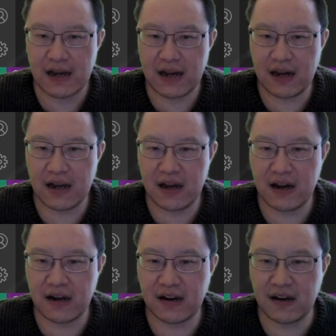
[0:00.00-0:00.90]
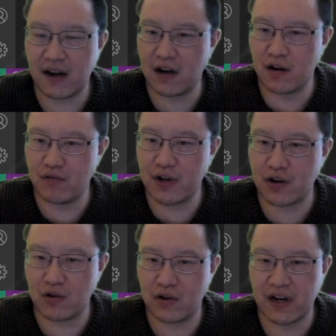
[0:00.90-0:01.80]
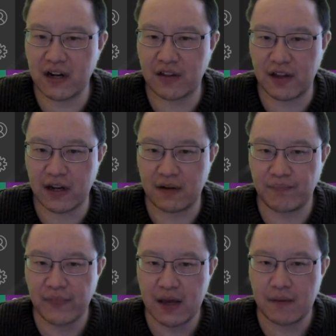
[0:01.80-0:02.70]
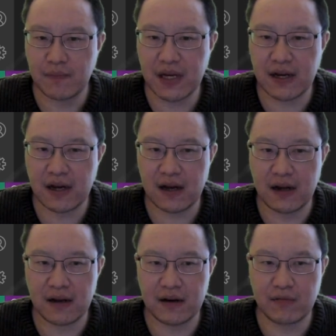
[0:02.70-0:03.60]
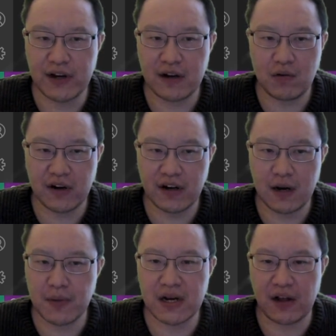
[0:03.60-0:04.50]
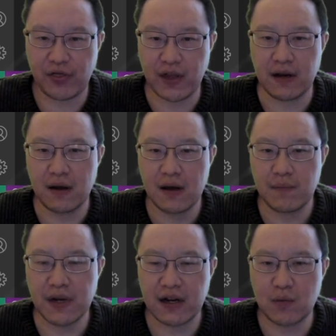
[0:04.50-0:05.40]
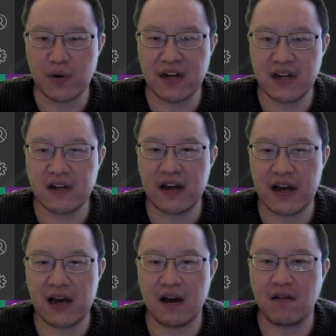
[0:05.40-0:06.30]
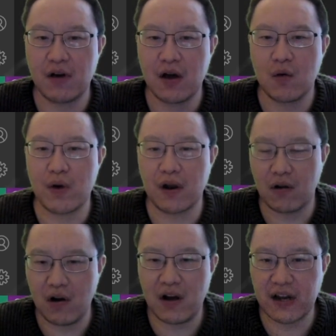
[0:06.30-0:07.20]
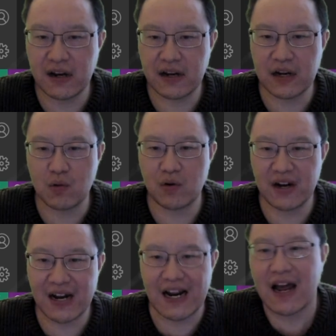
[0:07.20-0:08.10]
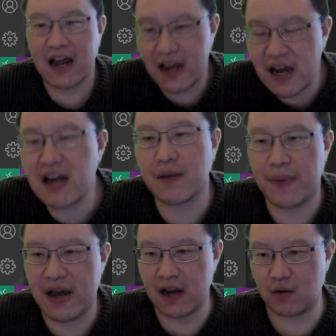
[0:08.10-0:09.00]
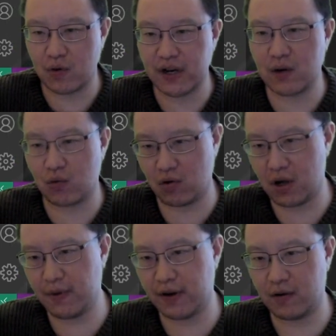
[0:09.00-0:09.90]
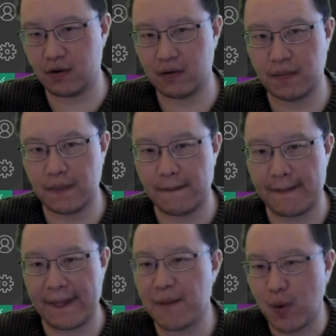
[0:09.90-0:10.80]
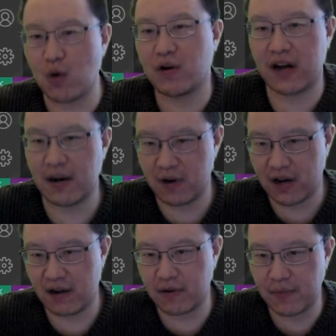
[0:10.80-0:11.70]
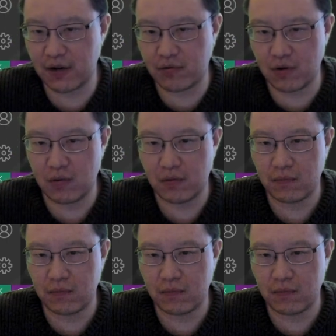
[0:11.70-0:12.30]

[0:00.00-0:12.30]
it's not going to return anything because result is going to be nothing, because we need to have where login equals Nick and the password equals lobster. That both statements have to be true.